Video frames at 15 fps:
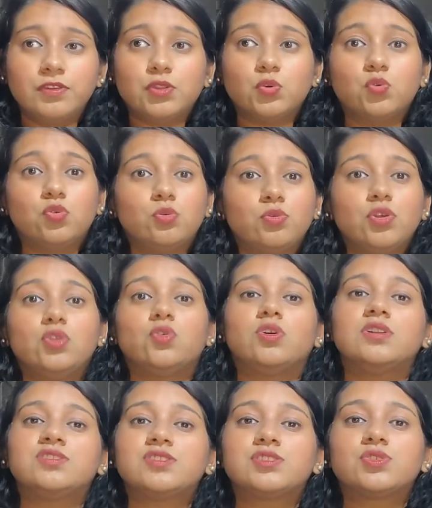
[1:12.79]
with whom you're
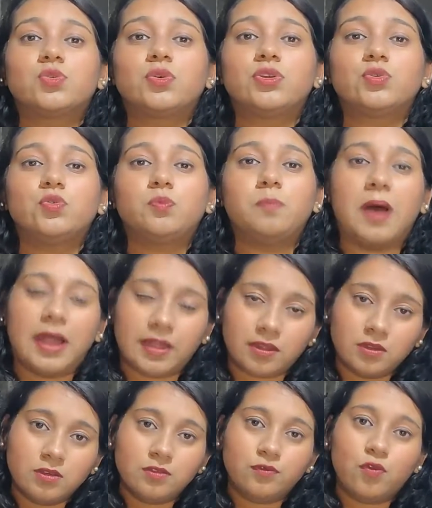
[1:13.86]
not just going to
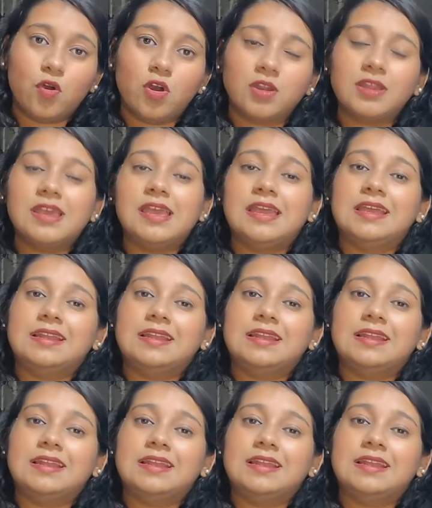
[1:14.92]
partner for,